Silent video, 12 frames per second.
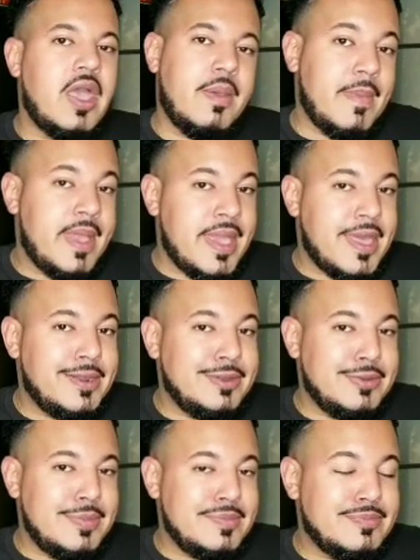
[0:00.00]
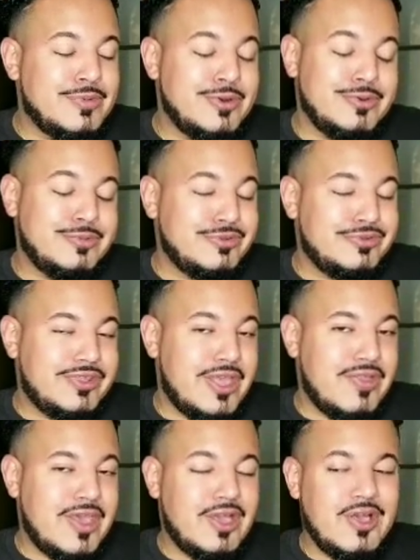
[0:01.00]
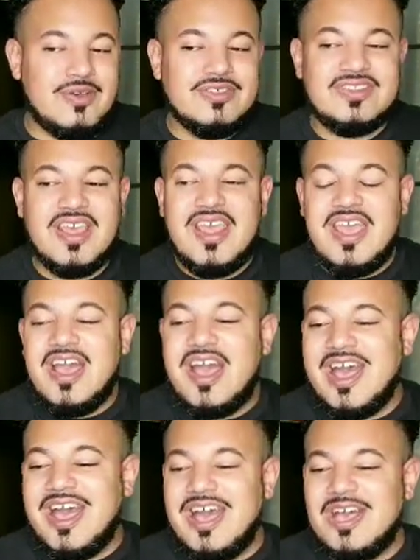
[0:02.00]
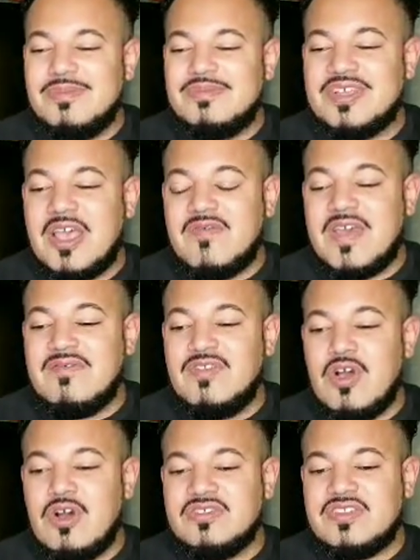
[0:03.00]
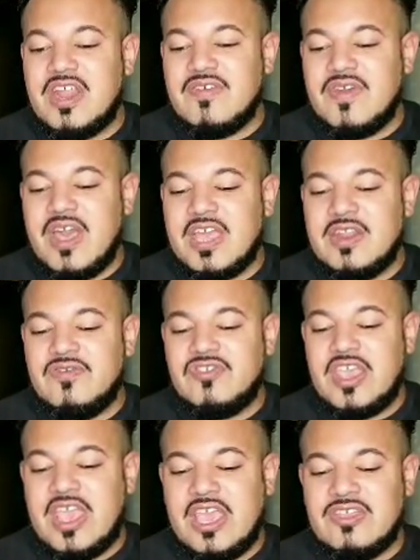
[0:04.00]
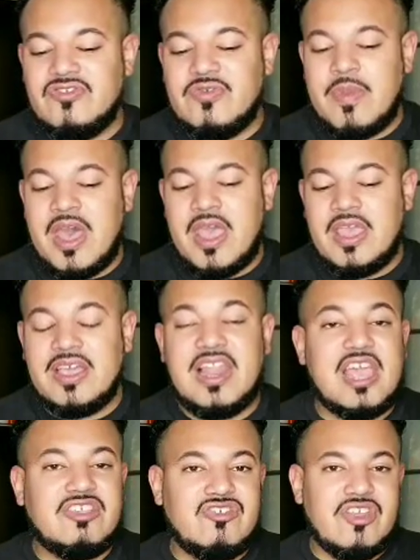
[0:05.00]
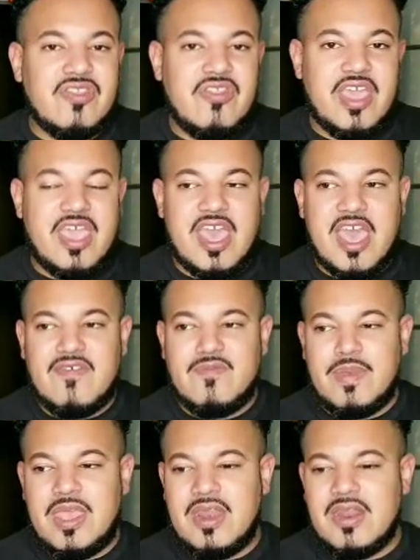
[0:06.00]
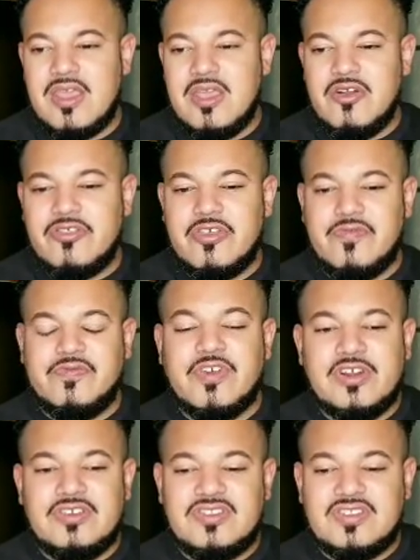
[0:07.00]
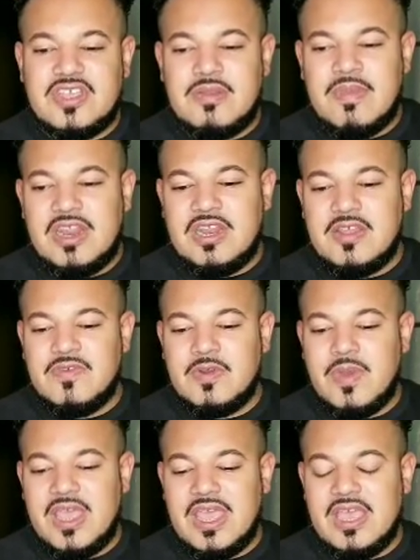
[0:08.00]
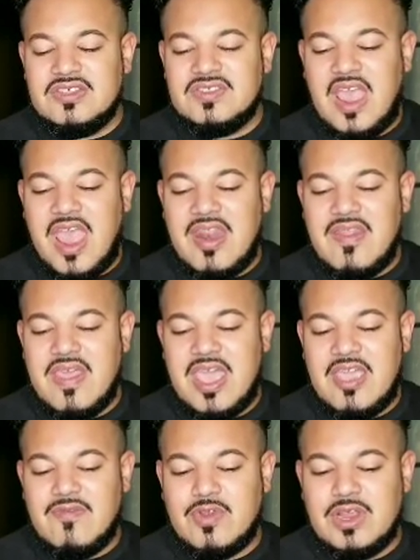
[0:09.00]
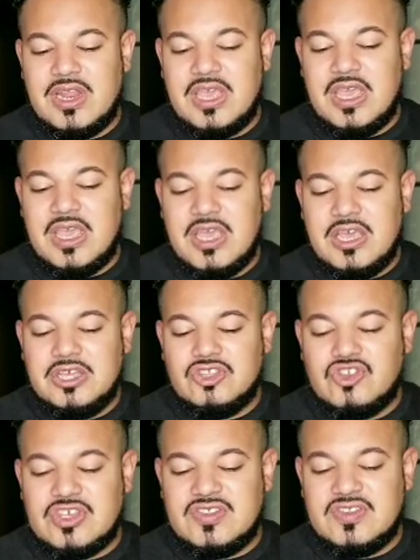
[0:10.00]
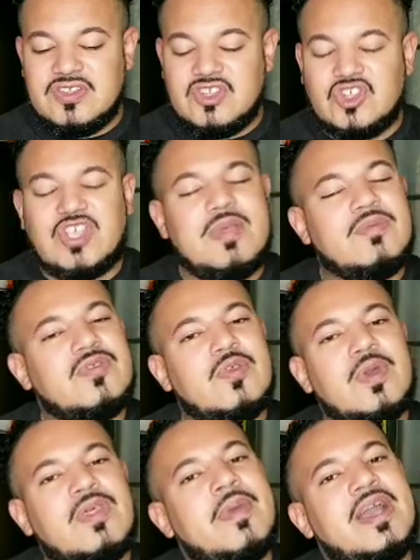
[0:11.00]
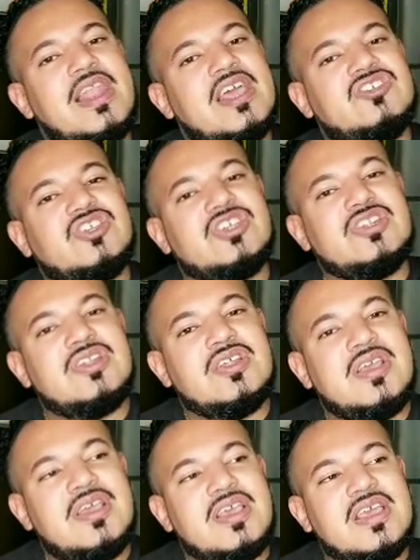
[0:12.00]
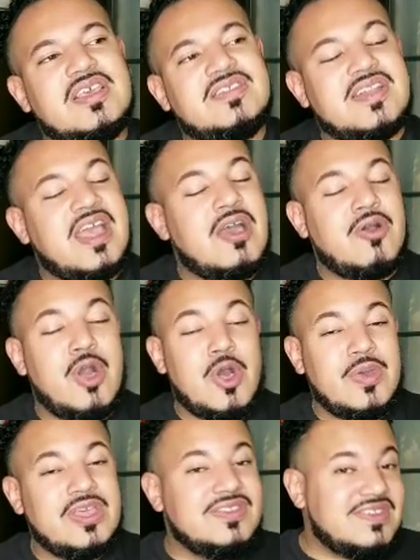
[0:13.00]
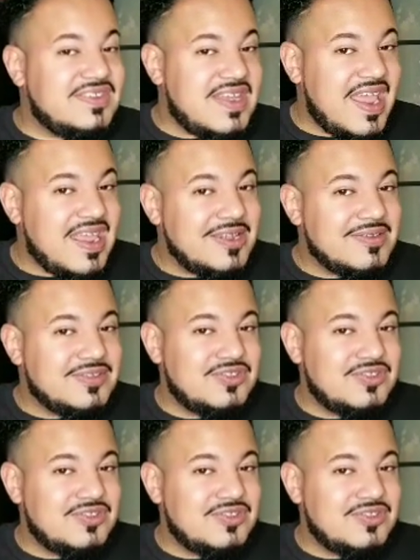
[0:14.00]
I might add a little bit more. We'll see how that goes. Top 5 dolls that have kind of changed my collection. They have been the first in many different ways, and they really just shaped the way that my collection is now going today.